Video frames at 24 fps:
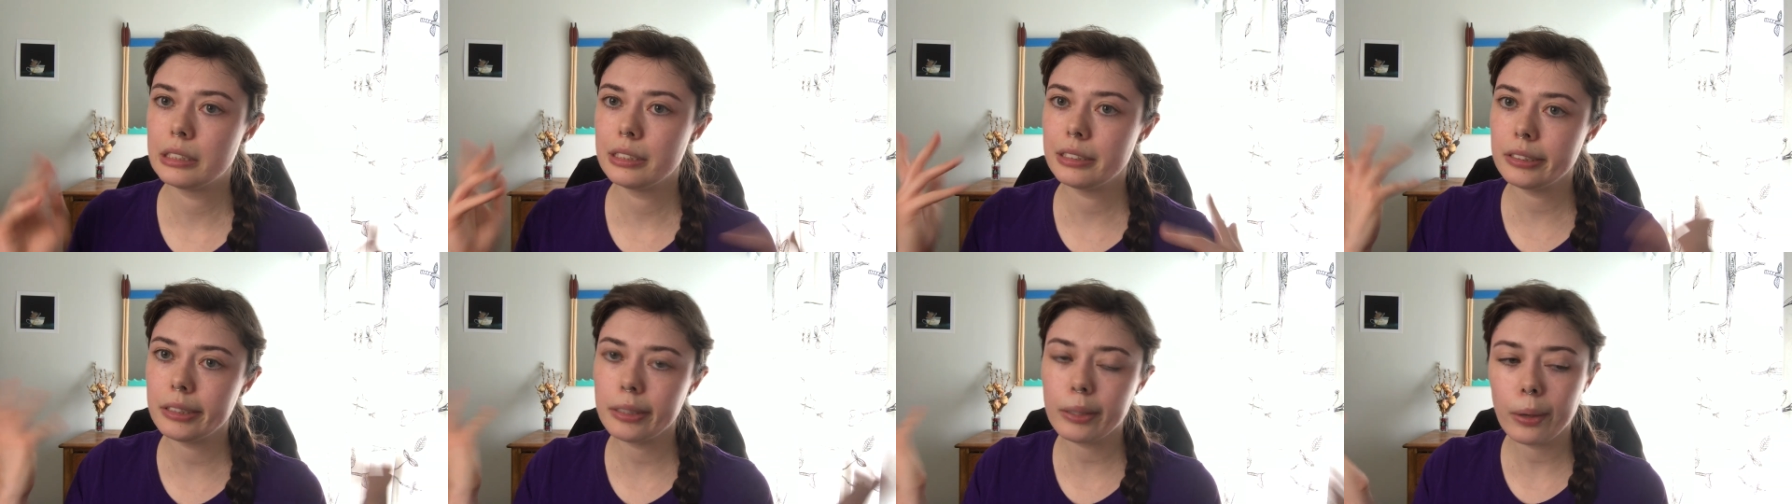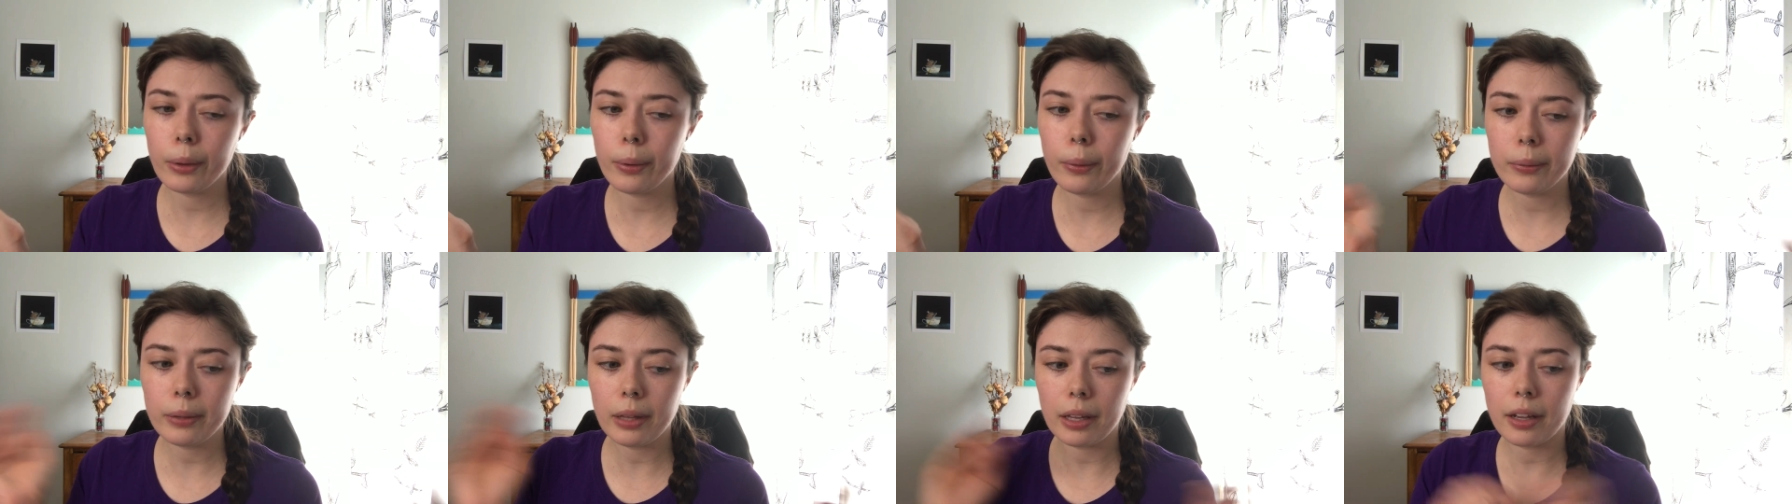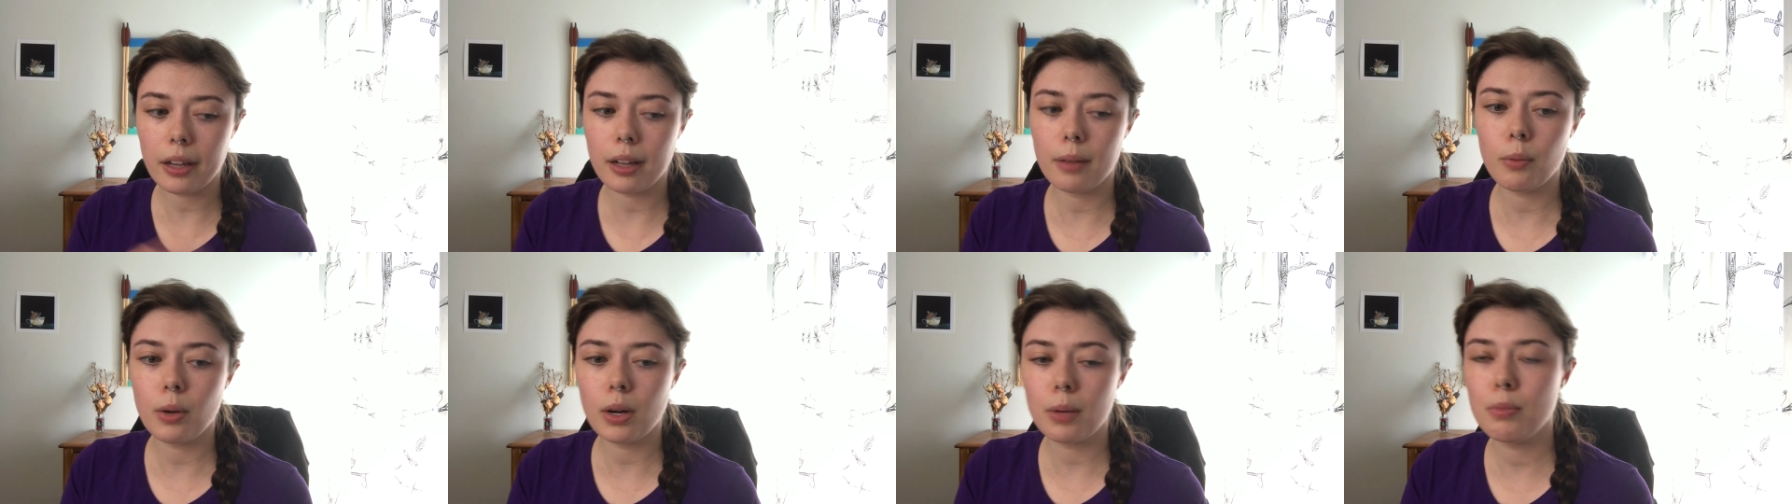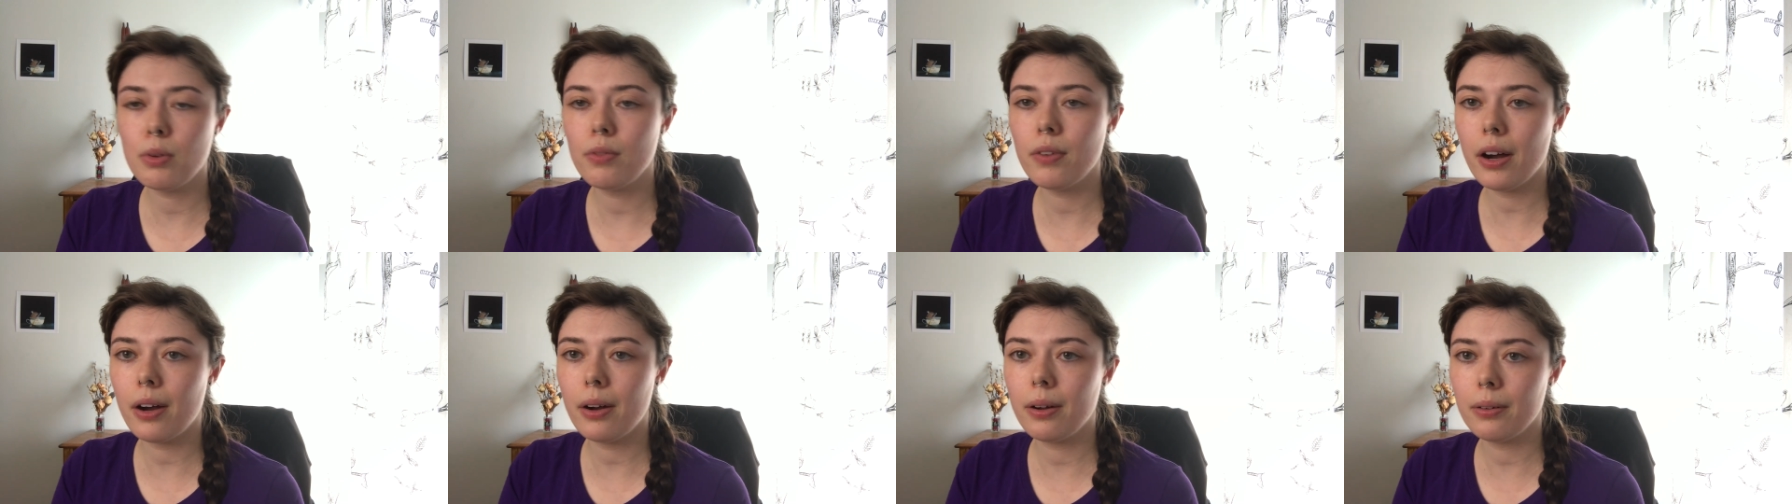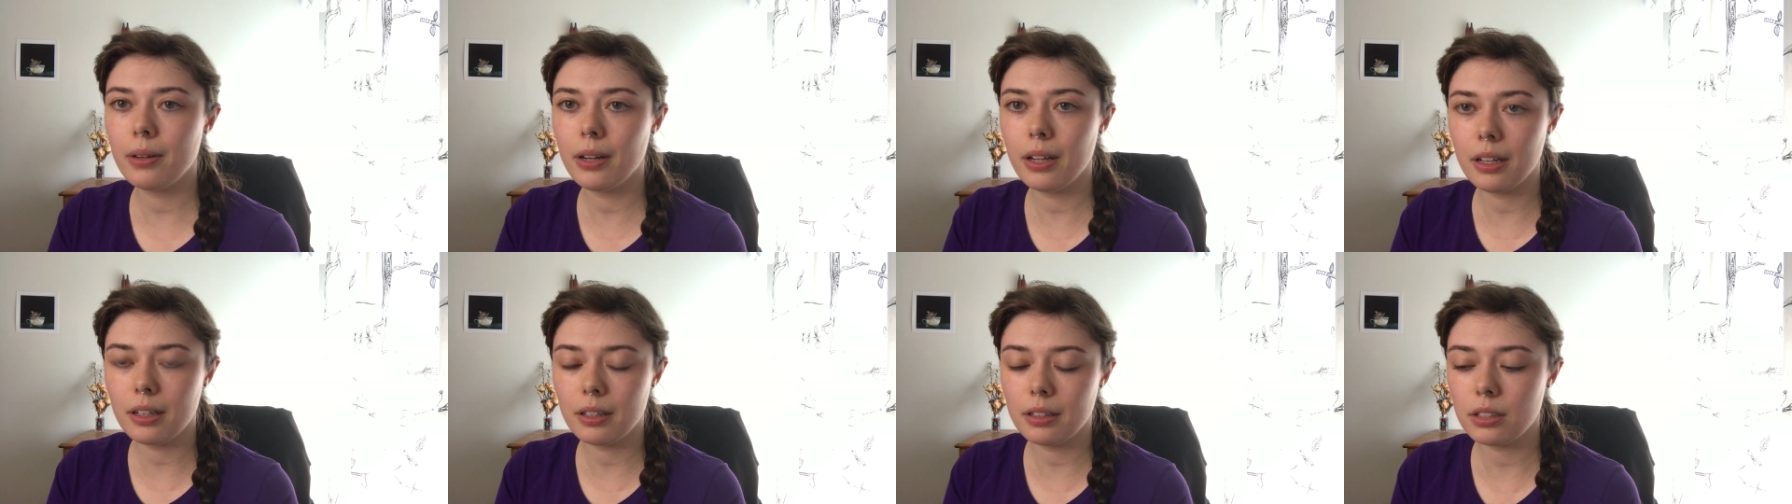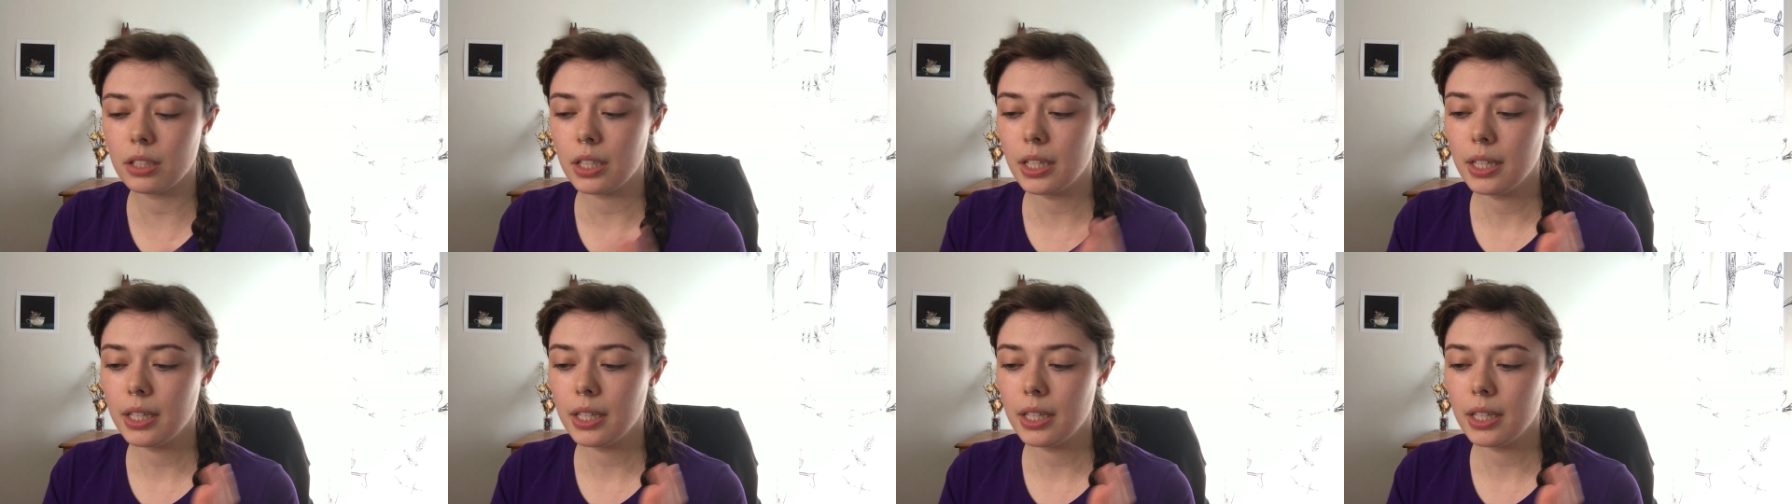you know, like I want to move out, and